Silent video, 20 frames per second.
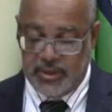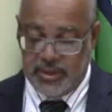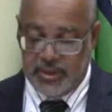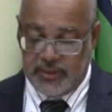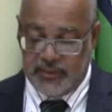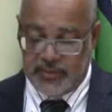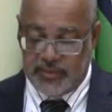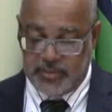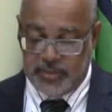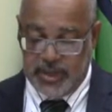
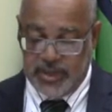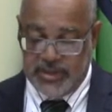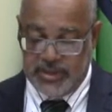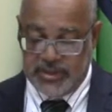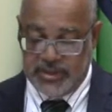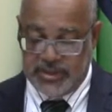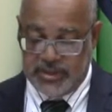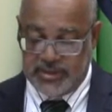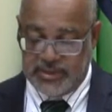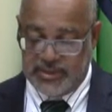of
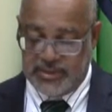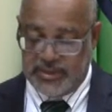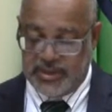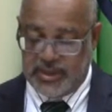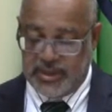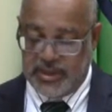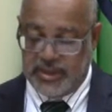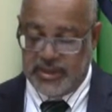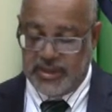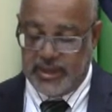Spanish as a
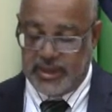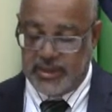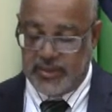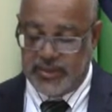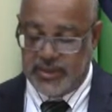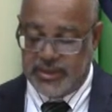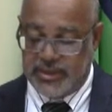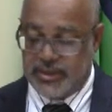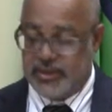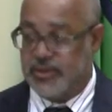second
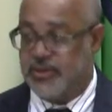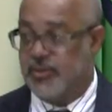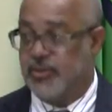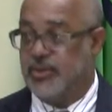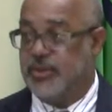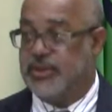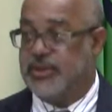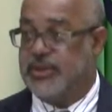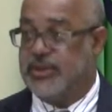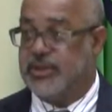language at the
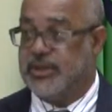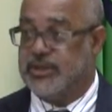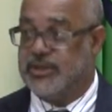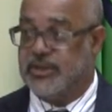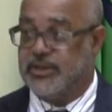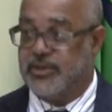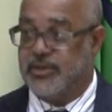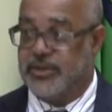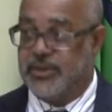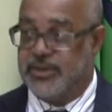OECS
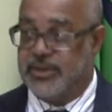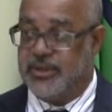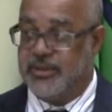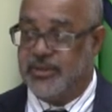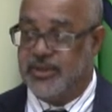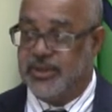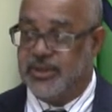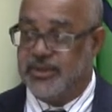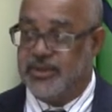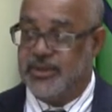
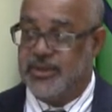Secretariat.